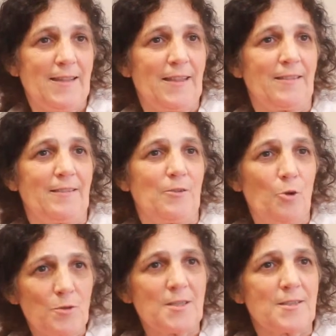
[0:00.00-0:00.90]
that
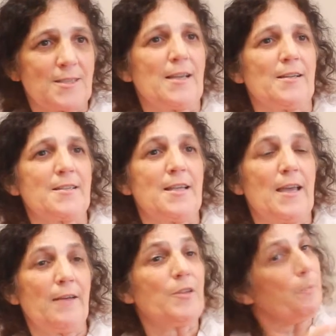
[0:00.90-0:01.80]
those cells
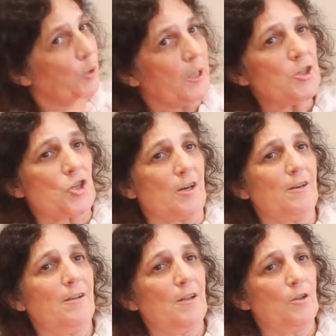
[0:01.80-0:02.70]
have the potential
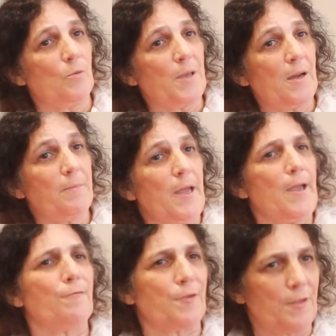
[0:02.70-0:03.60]
to become
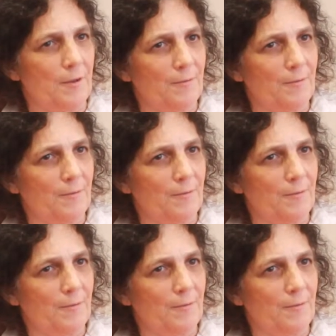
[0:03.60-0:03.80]
everything.